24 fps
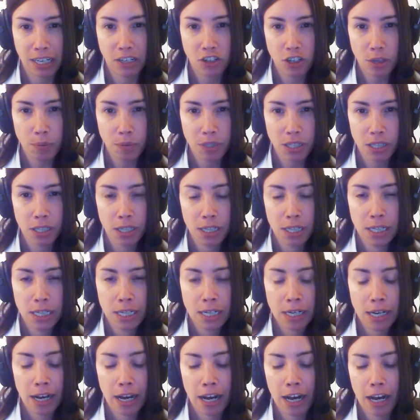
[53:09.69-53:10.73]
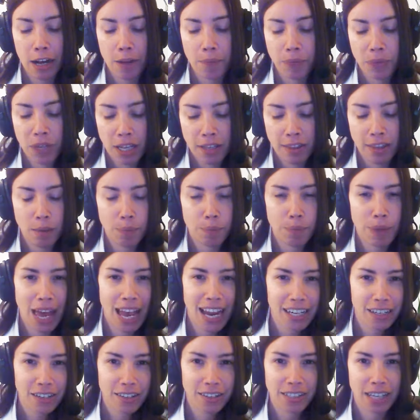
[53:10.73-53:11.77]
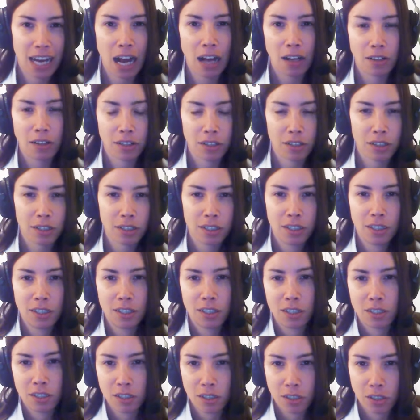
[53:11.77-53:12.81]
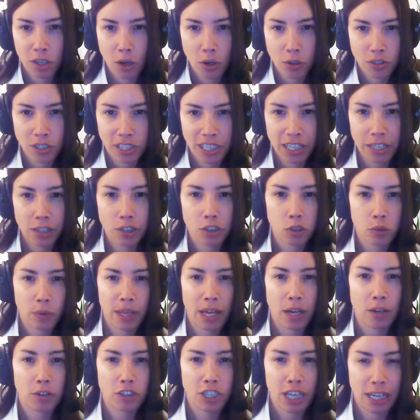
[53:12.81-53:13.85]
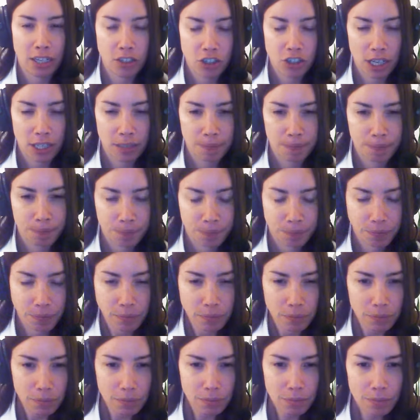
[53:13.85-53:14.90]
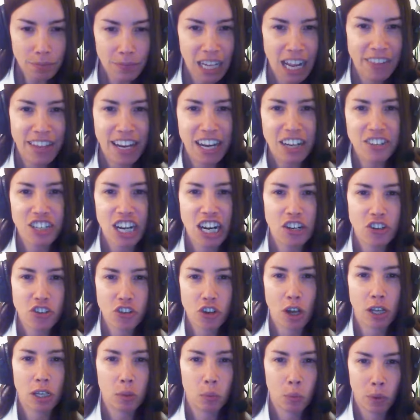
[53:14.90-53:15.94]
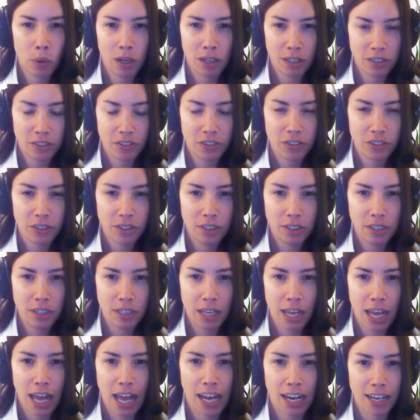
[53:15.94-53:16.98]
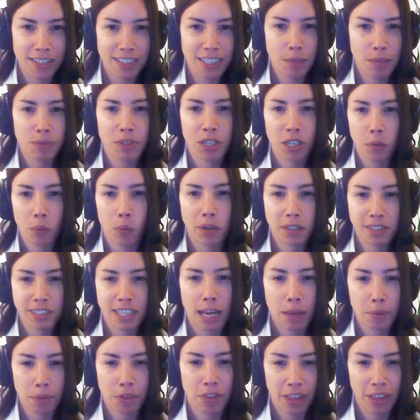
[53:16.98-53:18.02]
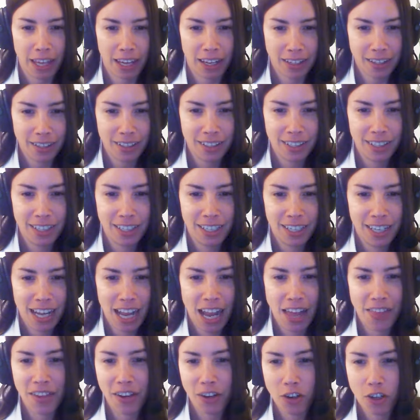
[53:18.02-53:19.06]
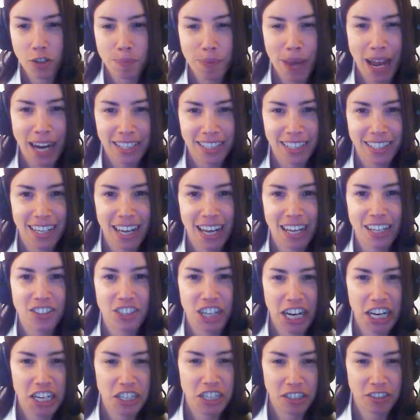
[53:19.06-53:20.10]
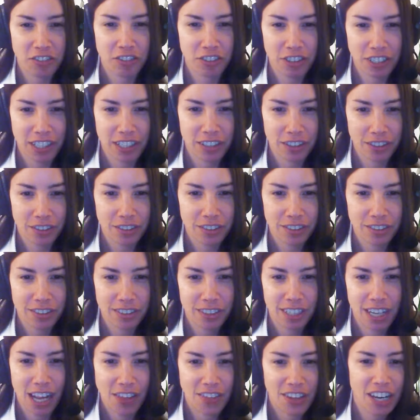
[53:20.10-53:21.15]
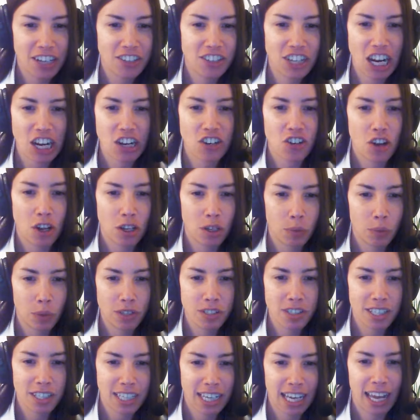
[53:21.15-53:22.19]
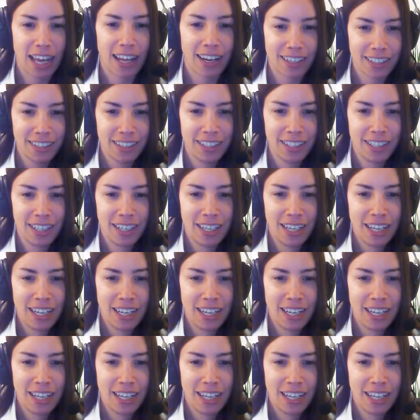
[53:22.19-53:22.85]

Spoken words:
in Egypt, the peg to the dollar goes years without changing. And then it changes all at once, and it seems like a one-time thing. And then it goes back to not changing for years. And then it changes all at once again.